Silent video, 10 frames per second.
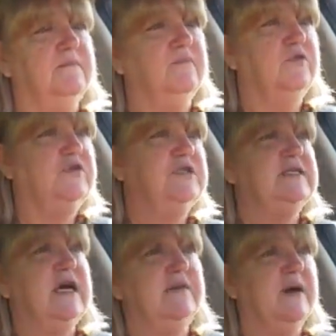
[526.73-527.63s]
we'll just
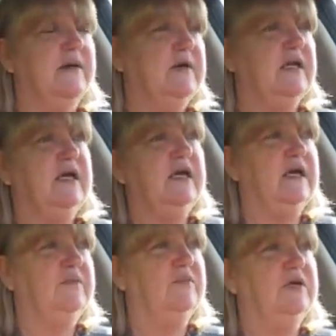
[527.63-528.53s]
take my money
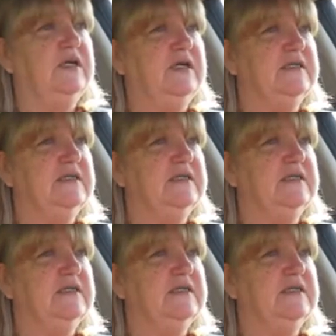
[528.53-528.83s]
and put it